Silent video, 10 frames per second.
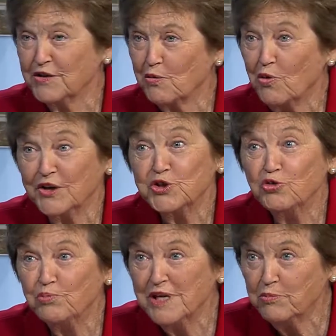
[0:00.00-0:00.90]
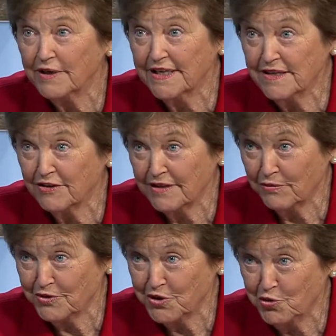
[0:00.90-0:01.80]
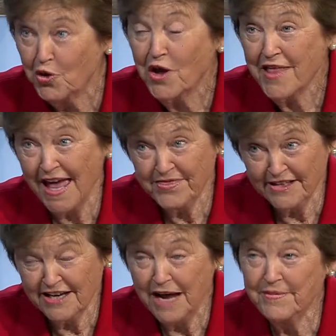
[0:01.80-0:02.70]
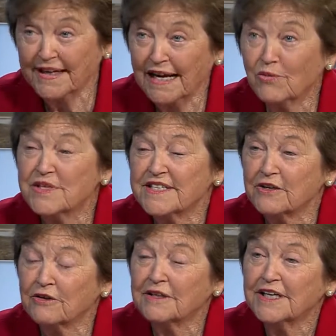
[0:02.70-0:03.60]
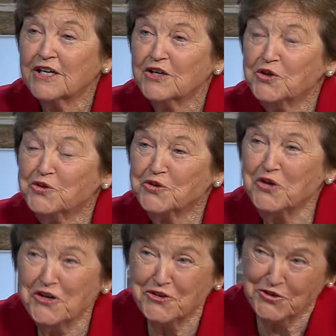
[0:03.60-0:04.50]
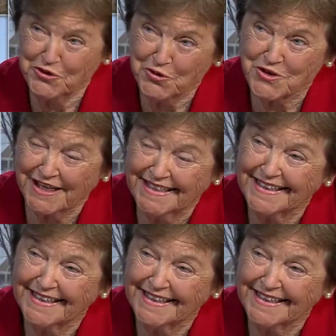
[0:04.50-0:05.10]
you there were only 2 people in there that was you at the time that I was there to use it.